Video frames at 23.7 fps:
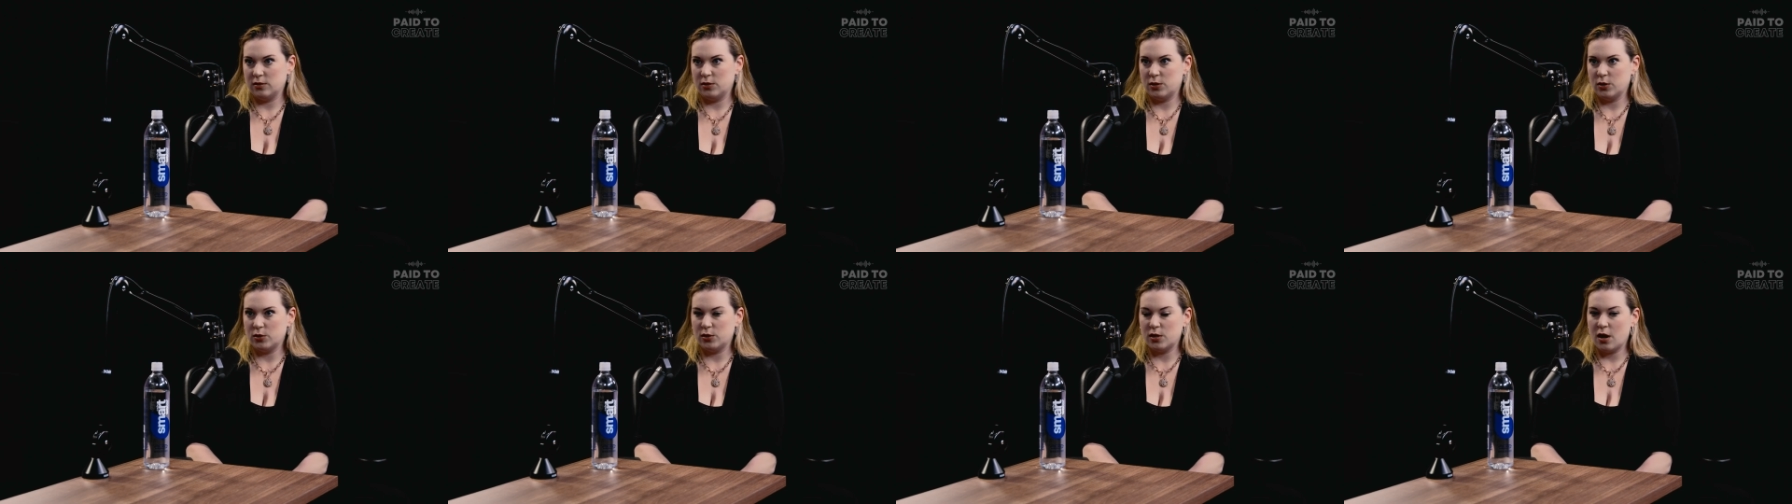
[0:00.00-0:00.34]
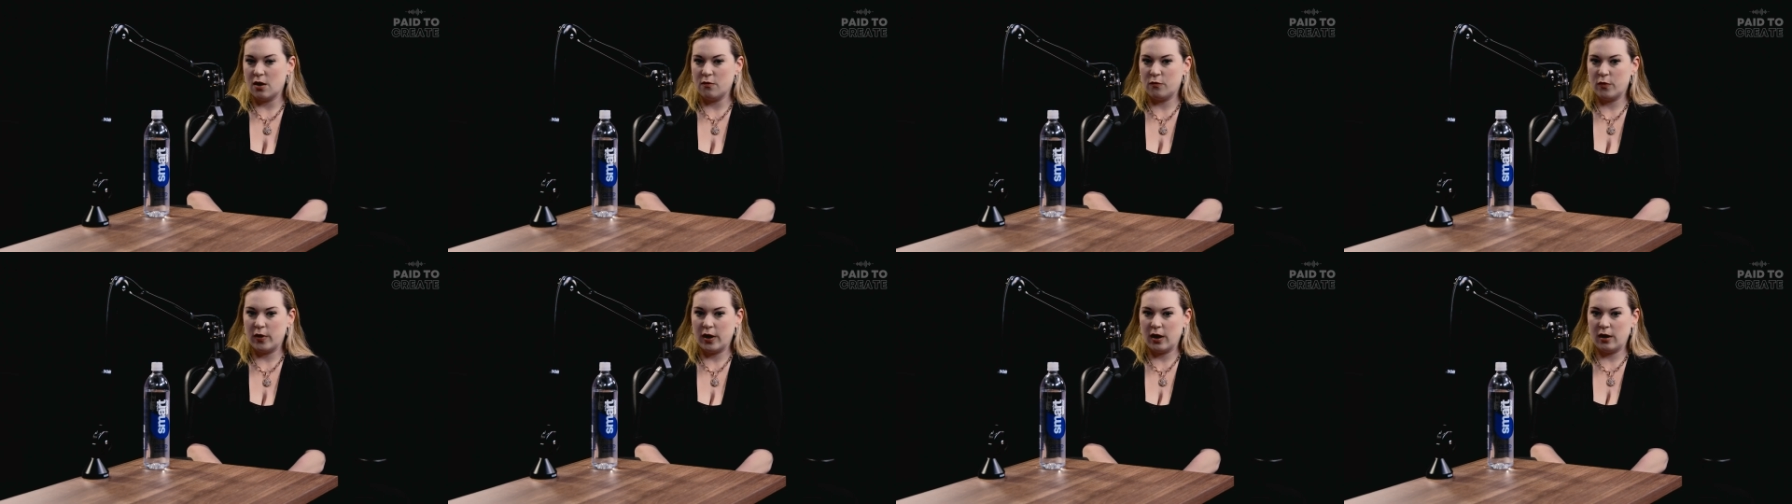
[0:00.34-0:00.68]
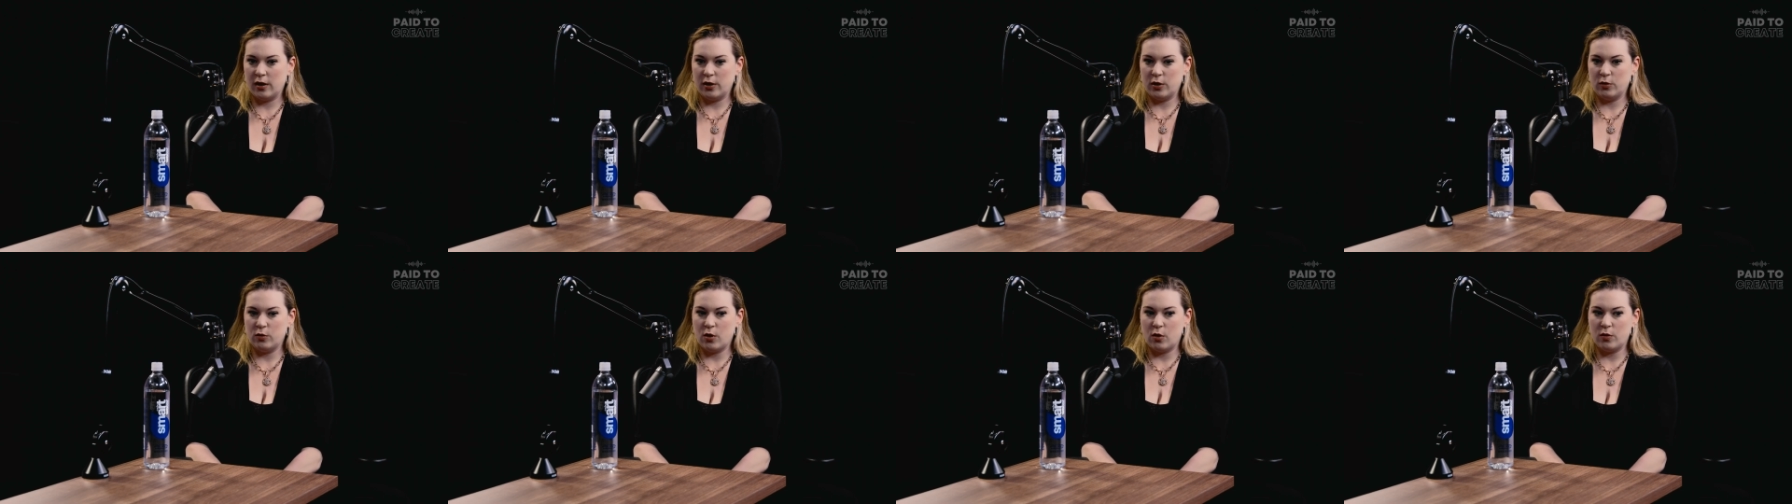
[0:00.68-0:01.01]
So, software,
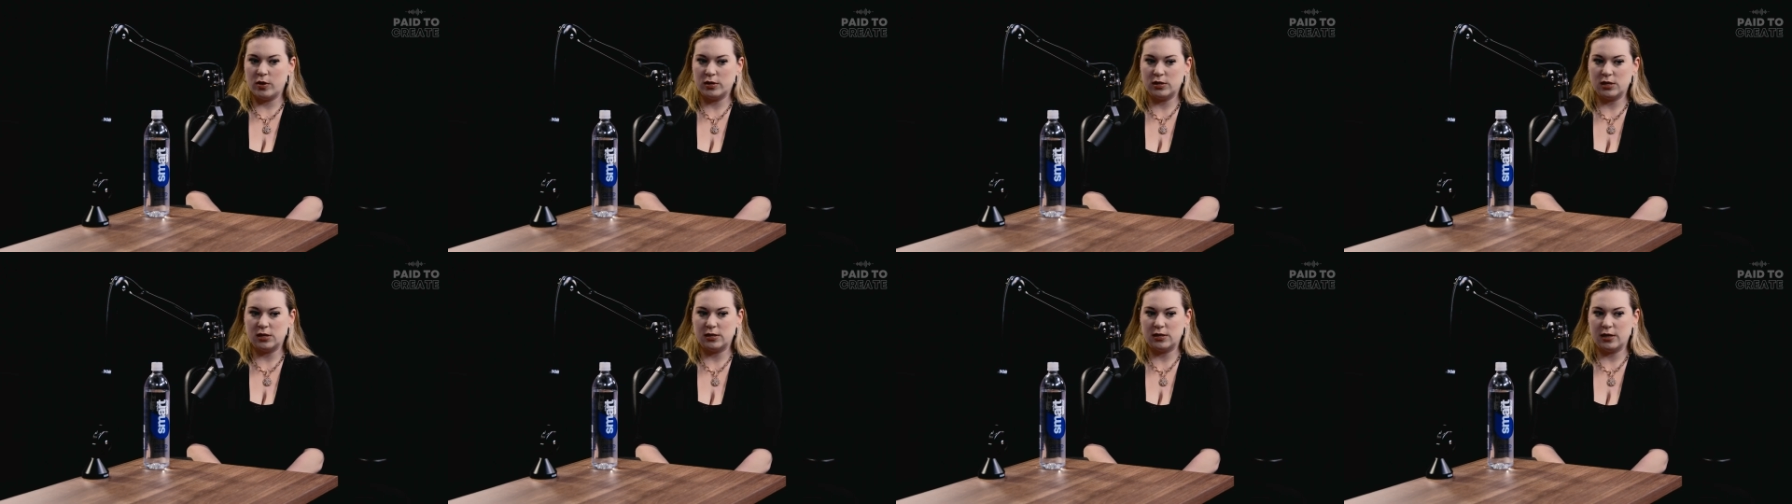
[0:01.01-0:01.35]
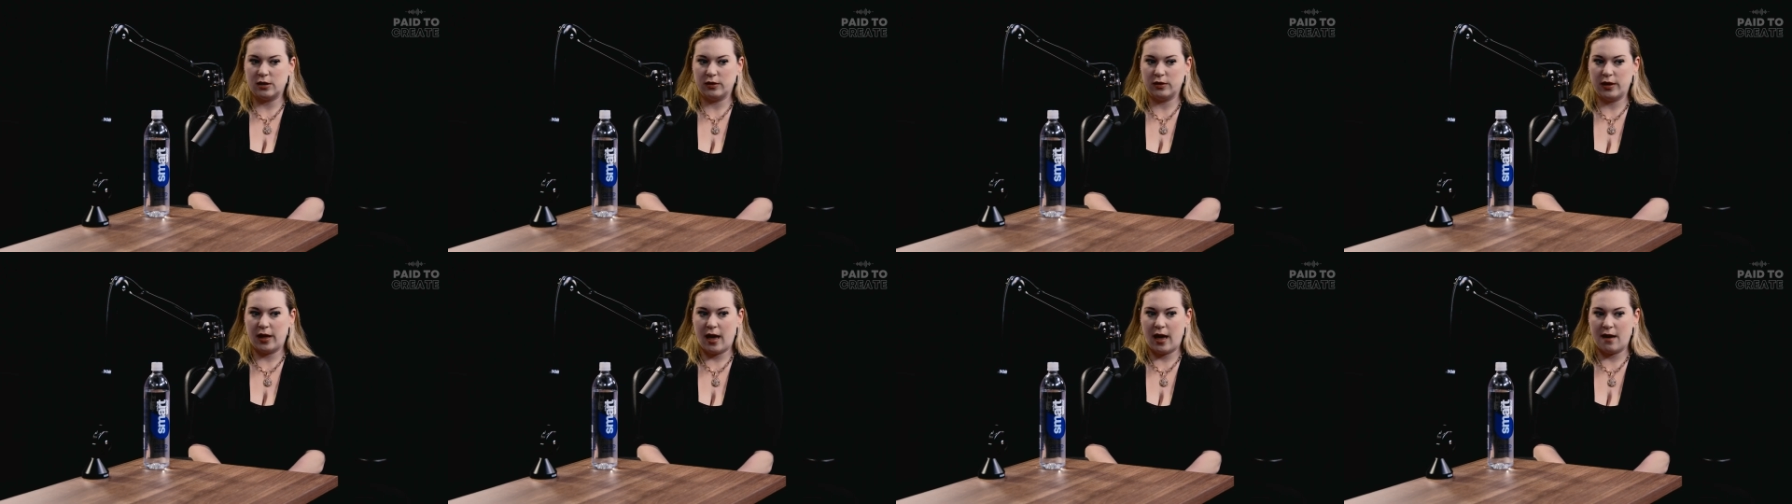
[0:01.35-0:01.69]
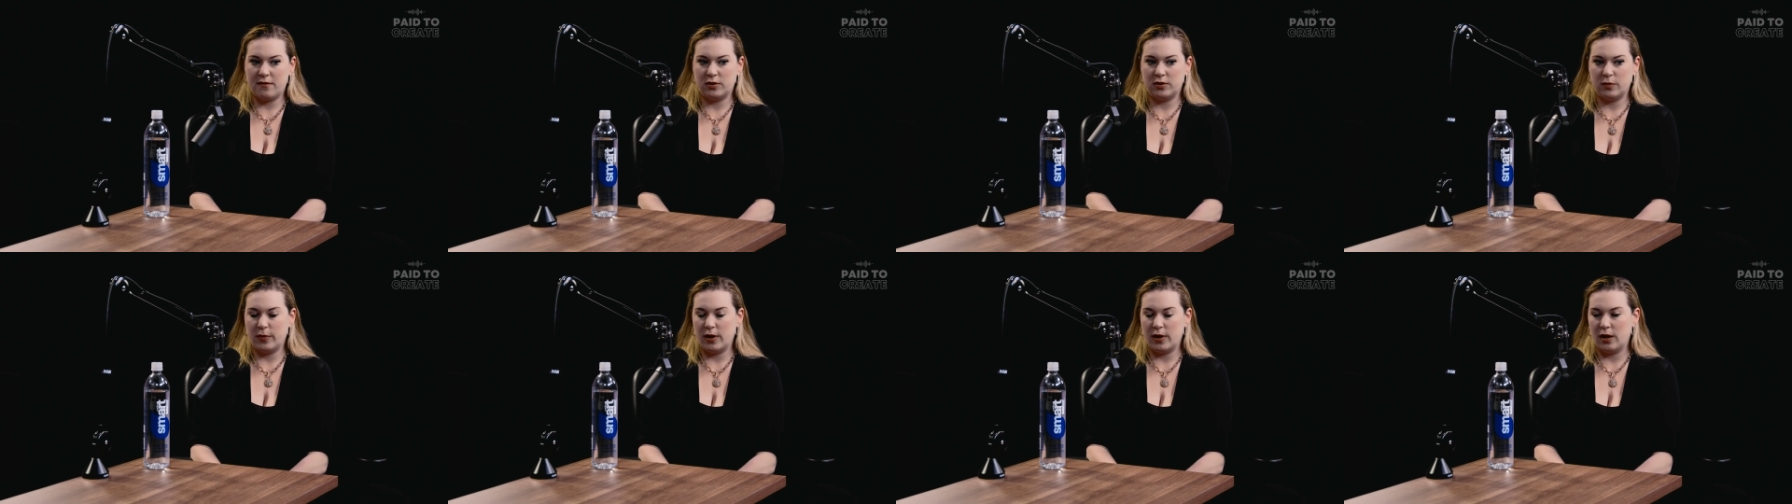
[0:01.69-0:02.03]
you don't necessarily
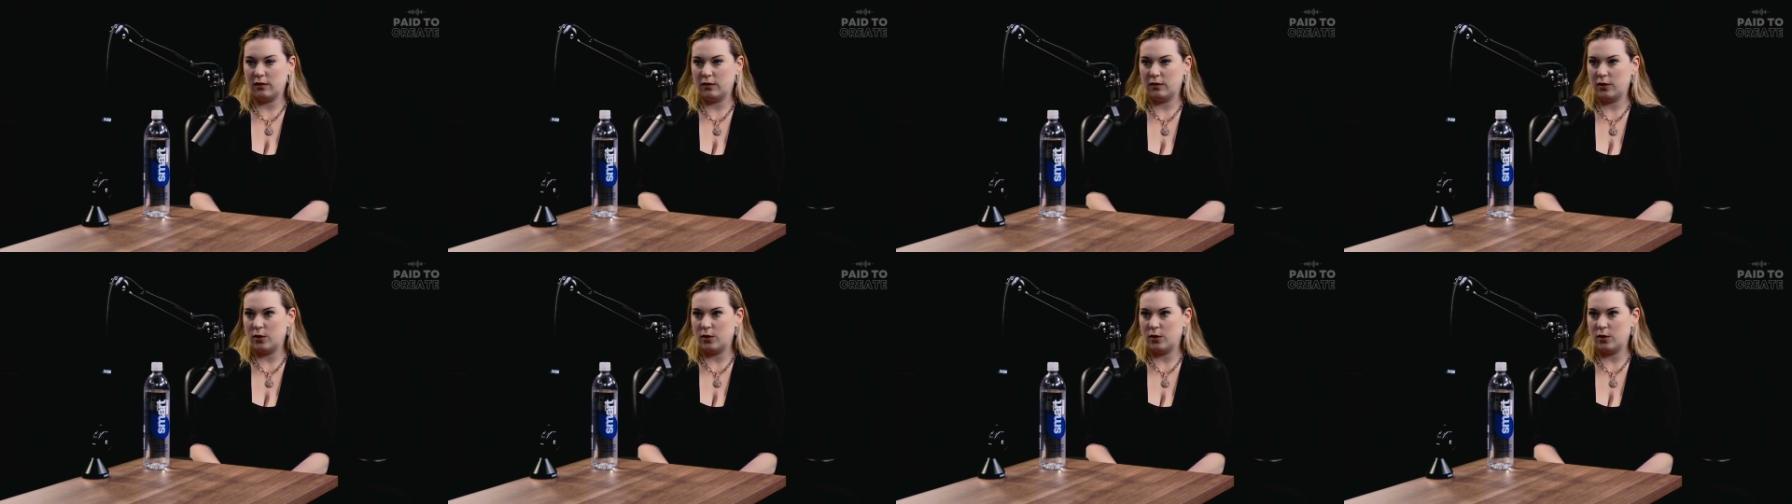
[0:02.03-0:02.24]
have to be.